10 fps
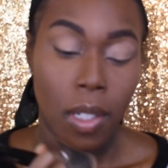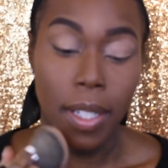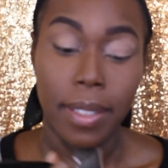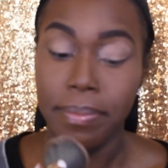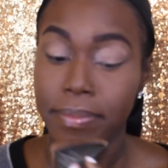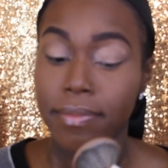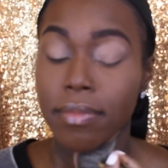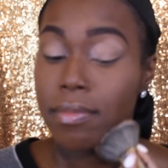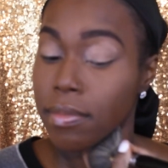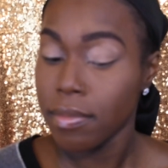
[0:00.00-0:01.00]
Okay,
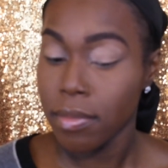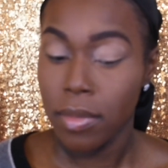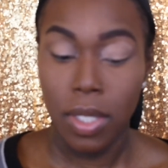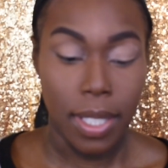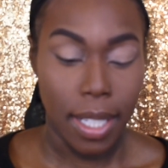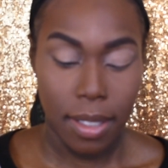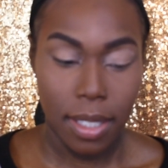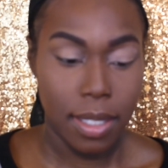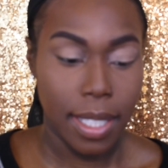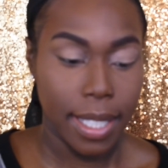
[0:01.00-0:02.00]
so now
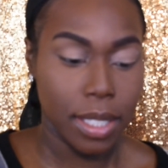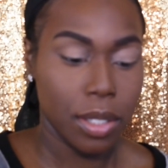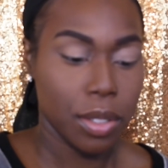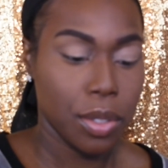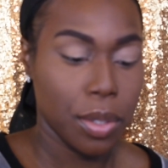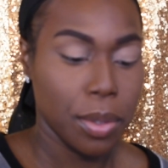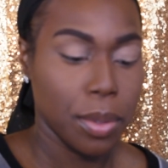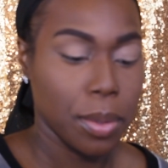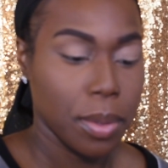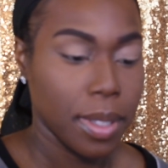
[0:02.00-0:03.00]
let's get
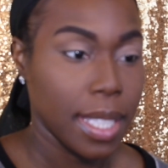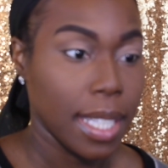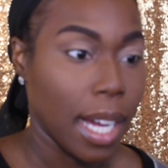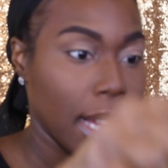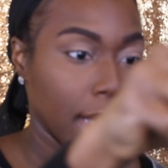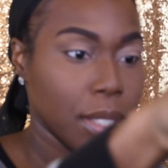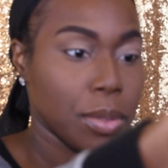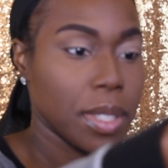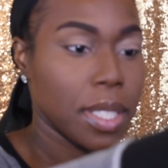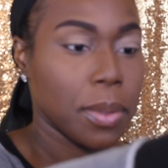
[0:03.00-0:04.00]
to the eyes
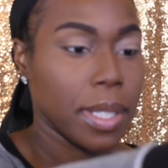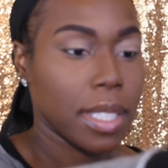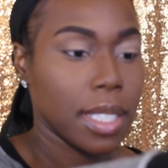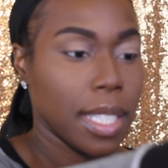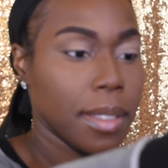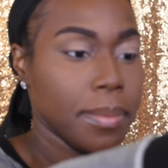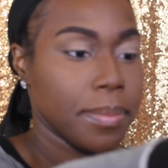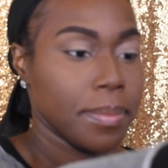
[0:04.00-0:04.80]
really quickly.